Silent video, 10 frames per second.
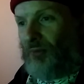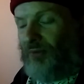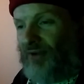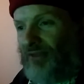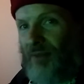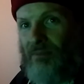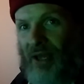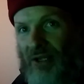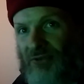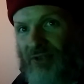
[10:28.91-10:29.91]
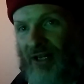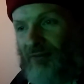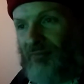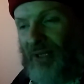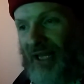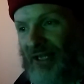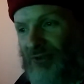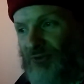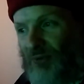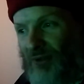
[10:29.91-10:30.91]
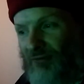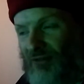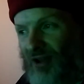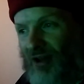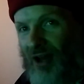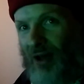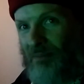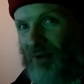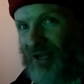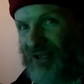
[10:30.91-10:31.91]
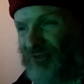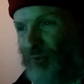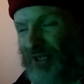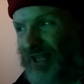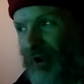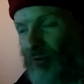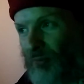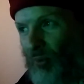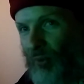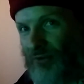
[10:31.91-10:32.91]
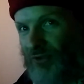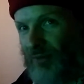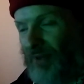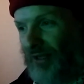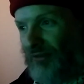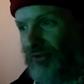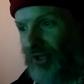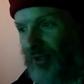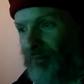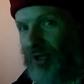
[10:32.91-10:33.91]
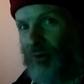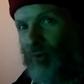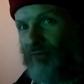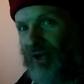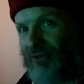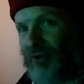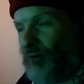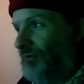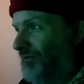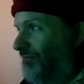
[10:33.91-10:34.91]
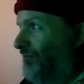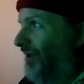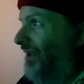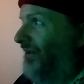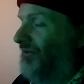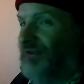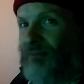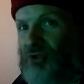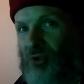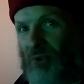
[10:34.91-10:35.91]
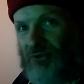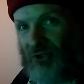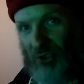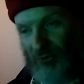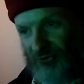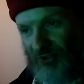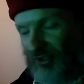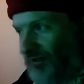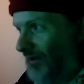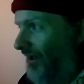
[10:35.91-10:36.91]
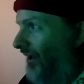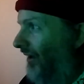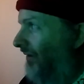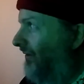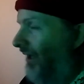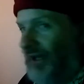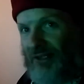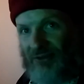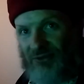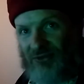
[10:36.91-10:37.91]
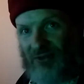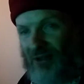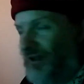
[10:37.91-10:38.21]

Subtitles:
We've got the bass kind of playing sort of up, doing counterpoint to the main theme. We've got those really sumptuous acoustic lines.